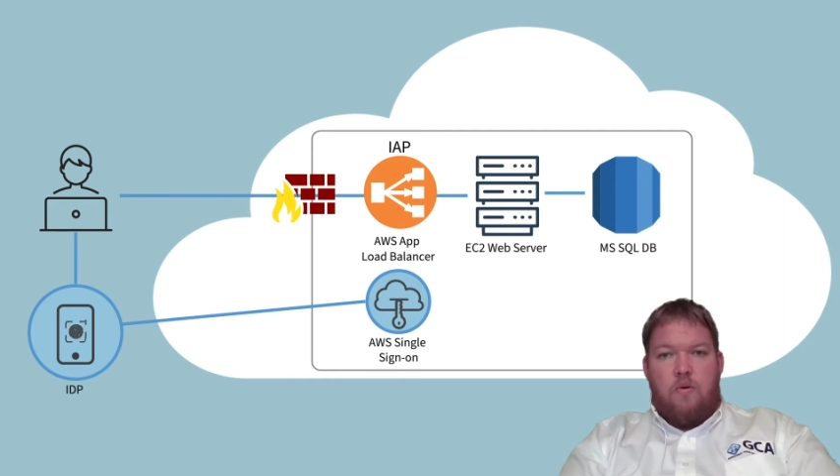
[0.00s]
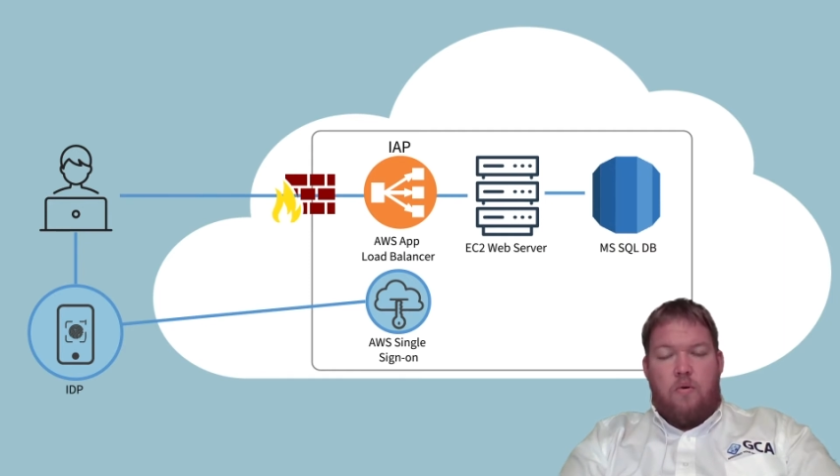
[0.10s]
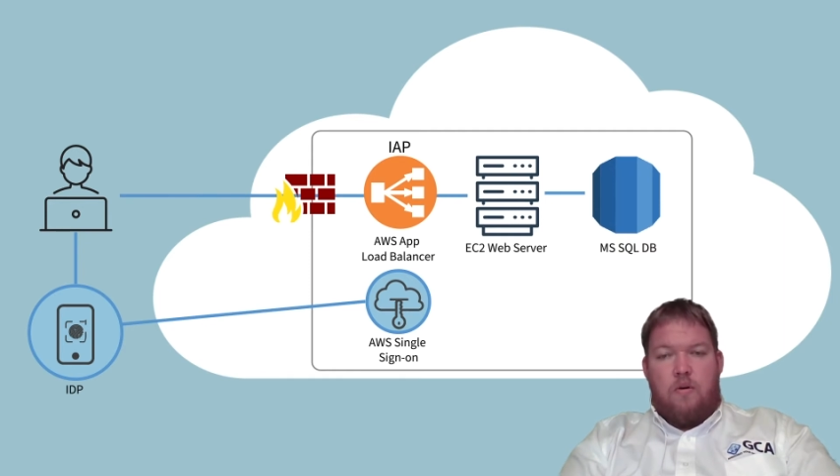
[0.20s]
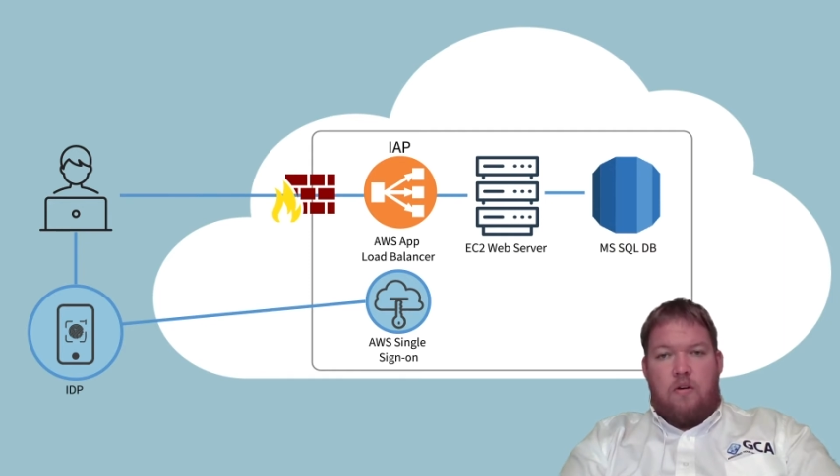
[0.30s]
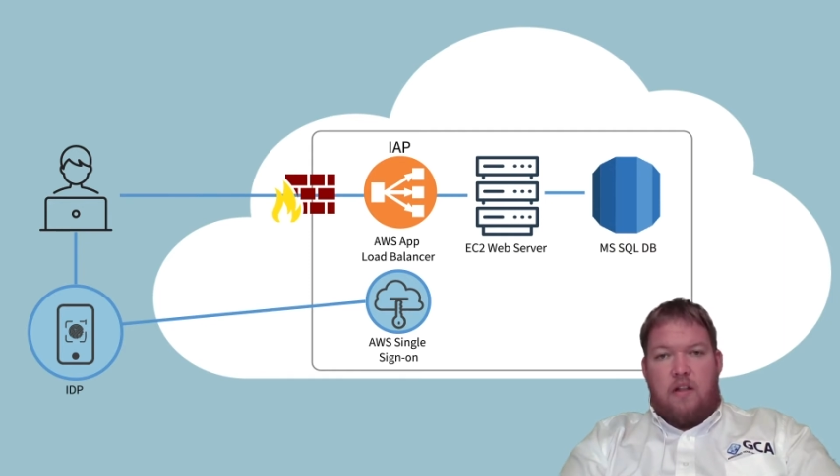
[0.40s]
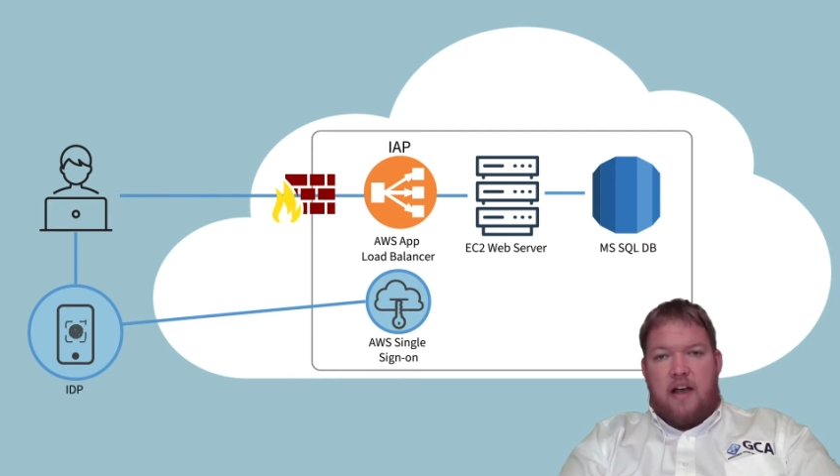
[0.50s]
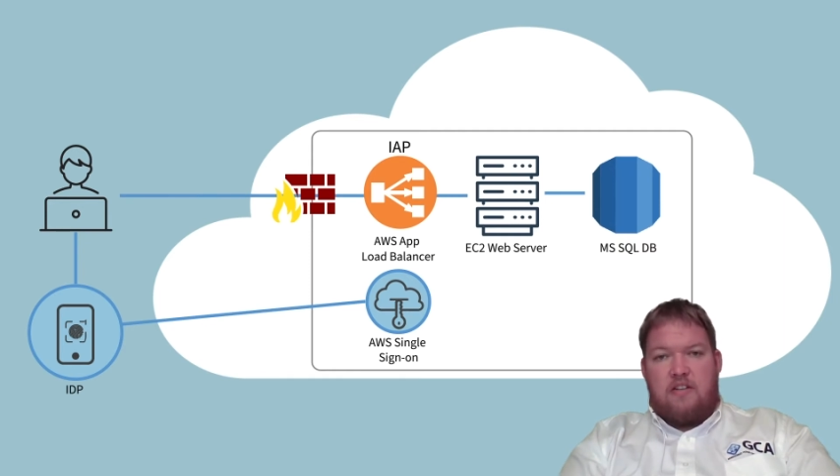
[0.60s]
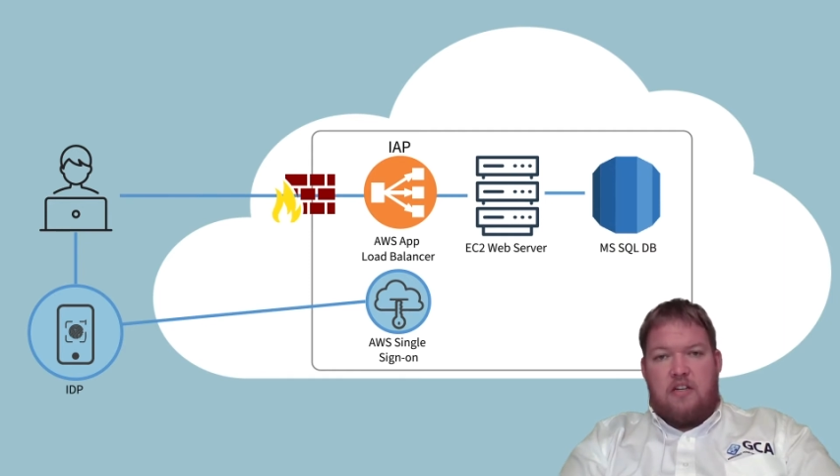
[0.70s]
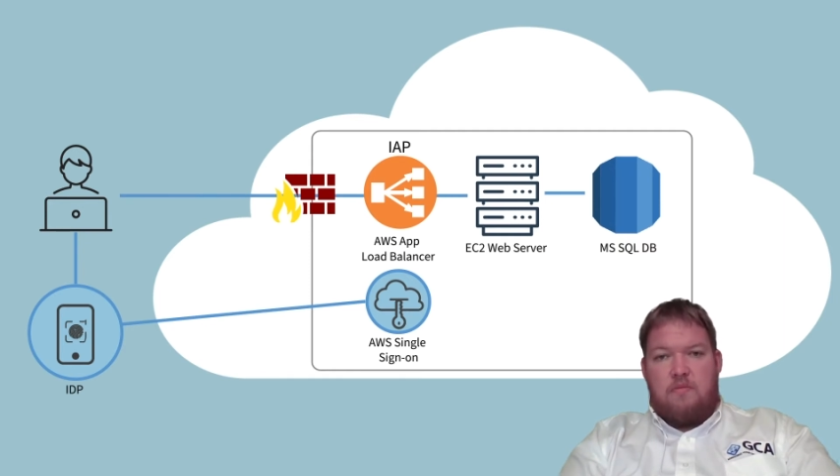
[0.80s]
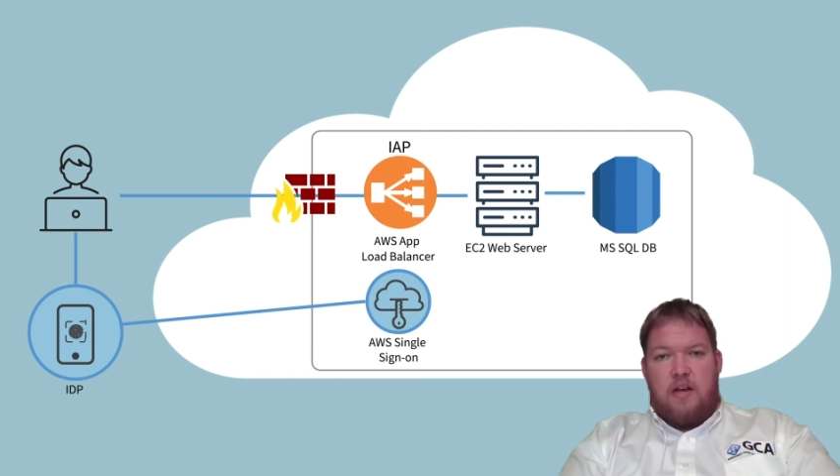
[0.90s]
Oracle
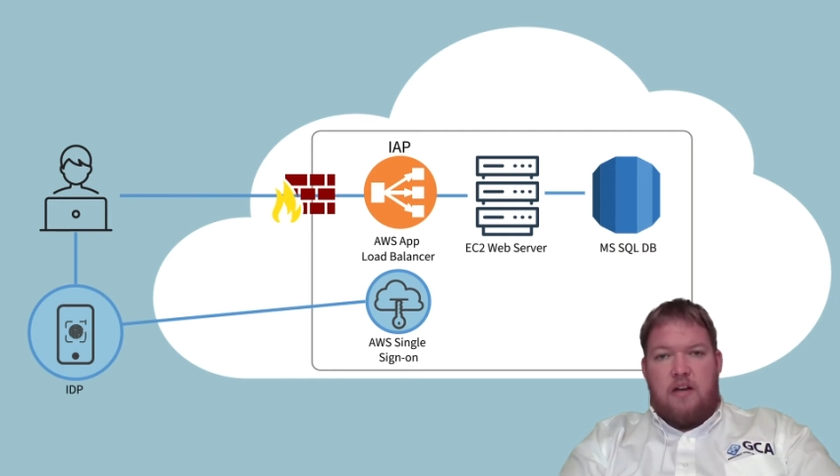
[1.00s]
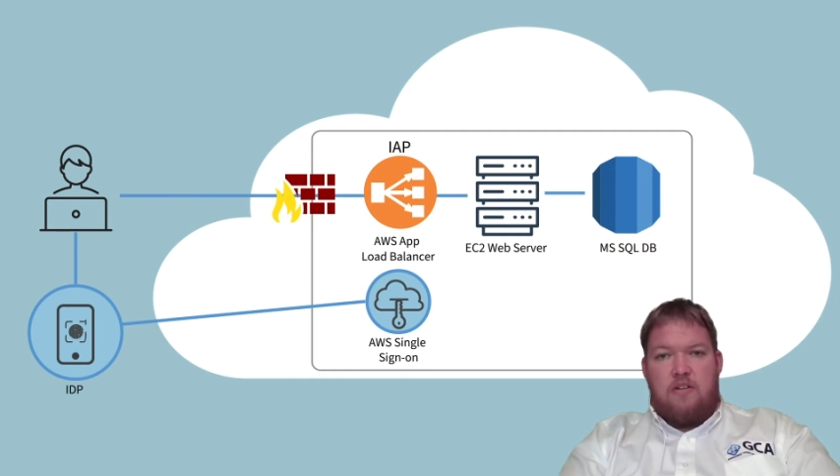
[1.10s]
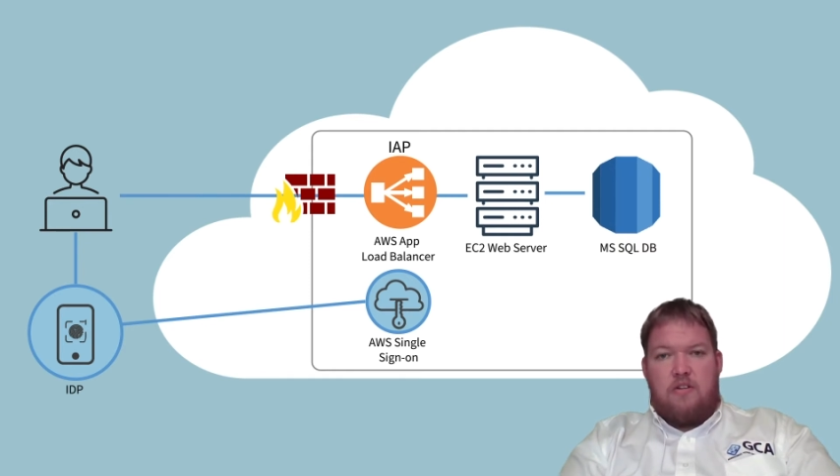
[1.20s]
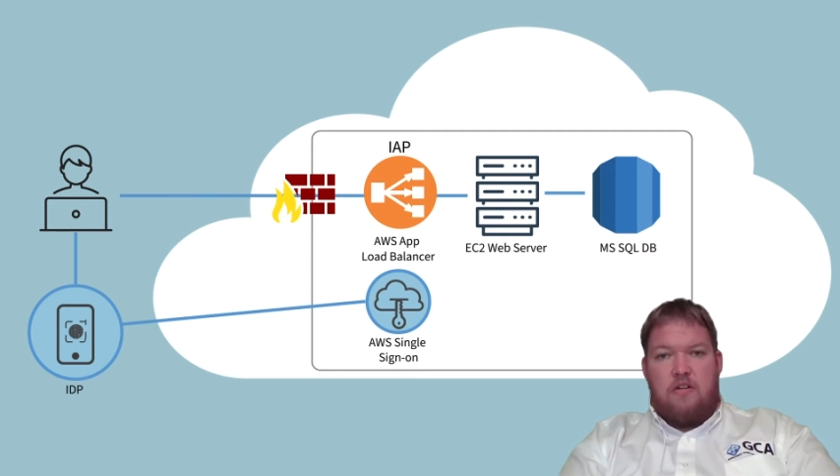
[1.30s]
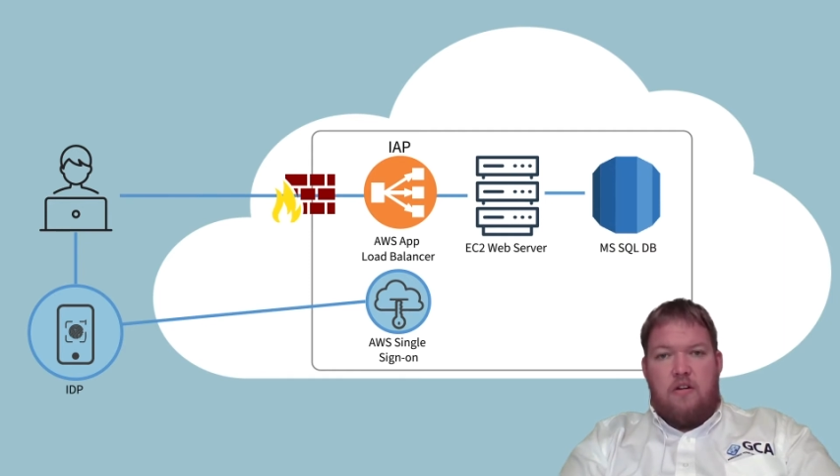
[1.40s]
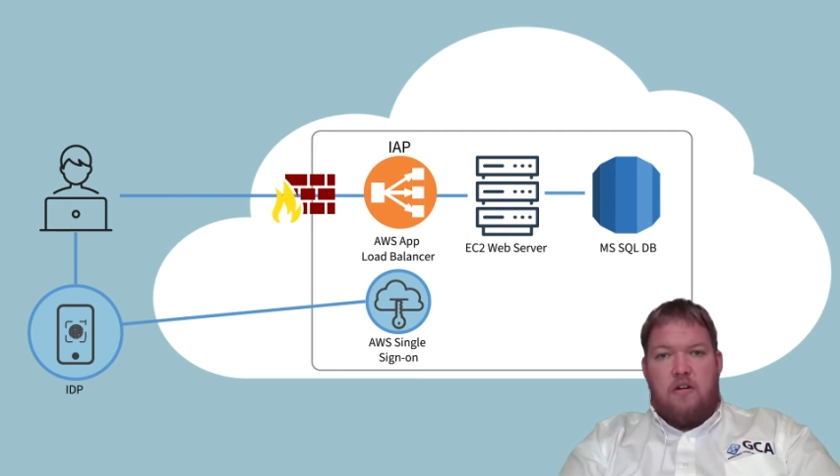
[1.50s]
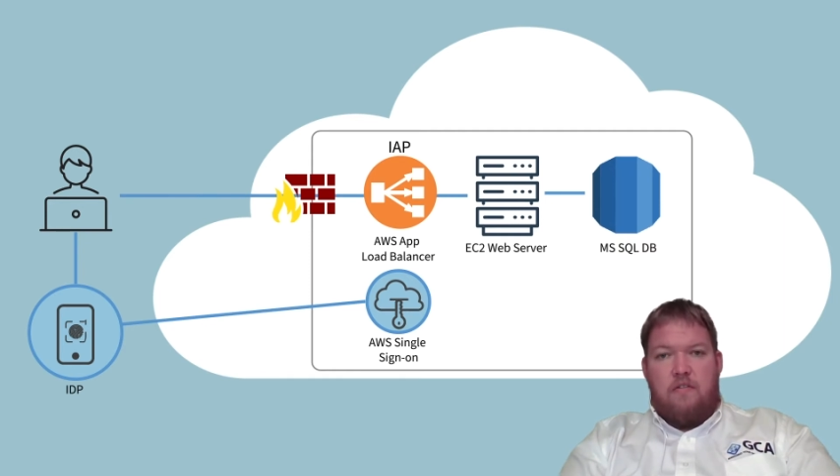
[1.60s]
Access Manager,